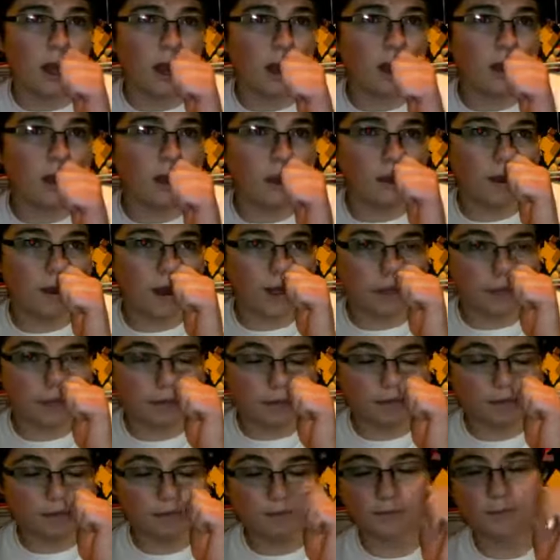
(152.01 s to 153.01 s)

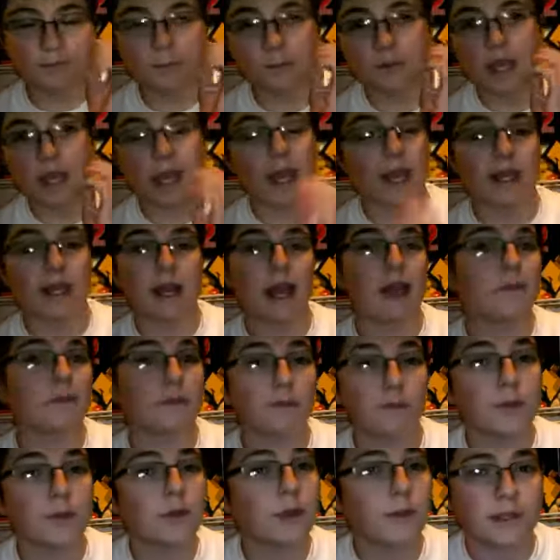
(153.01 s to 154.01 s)
um, they had
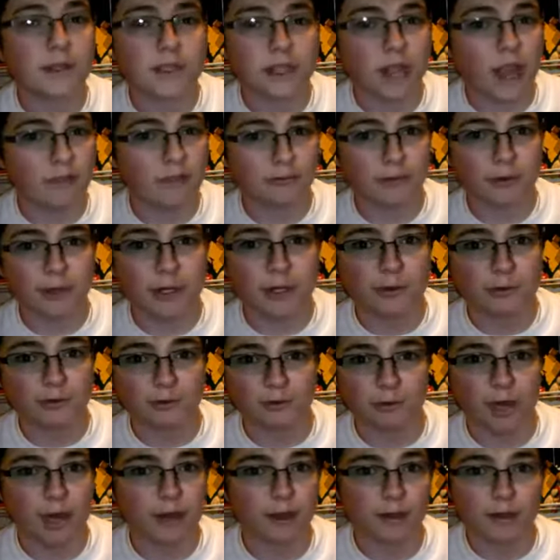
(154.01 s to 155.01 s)
pretty much every
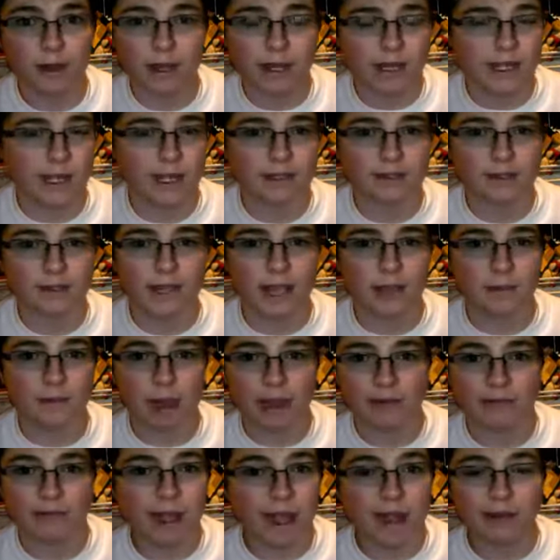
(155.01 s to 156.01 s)
rare N E S
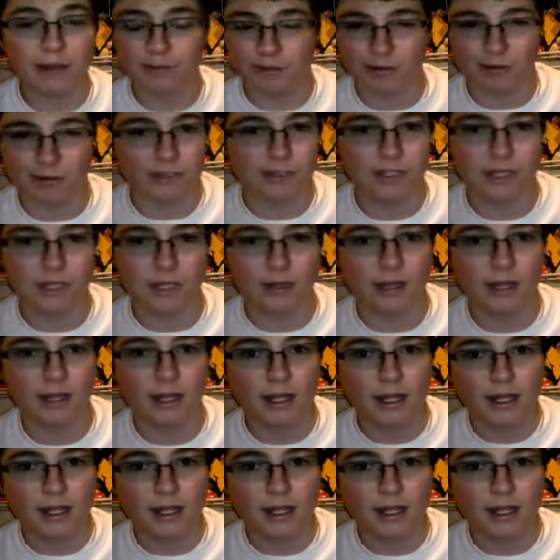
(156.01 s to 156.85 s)
game I've ever seen.